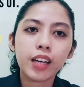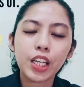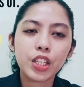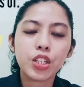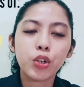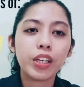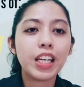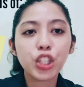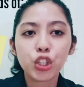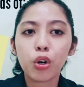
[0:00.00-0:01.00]
kind or
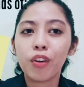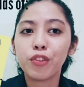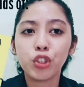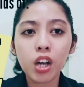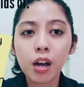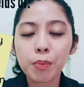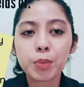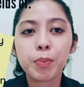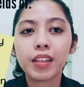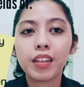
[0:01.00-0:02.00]
nature of
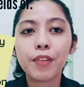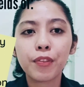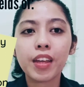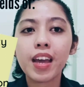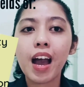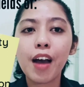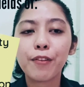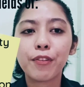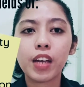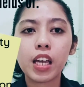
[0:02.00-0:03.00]
jobs, but if they
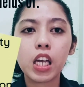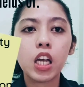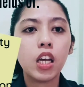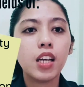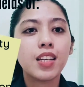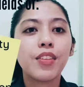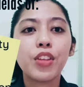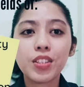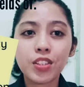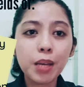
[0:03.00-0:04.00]
have
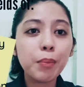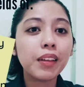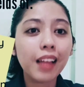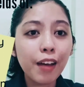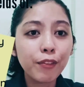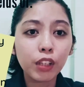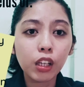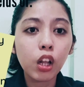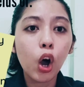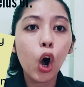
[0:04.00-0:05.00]
the same
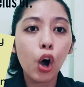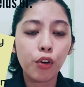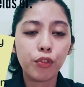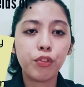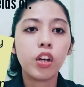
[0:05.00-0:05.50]
level of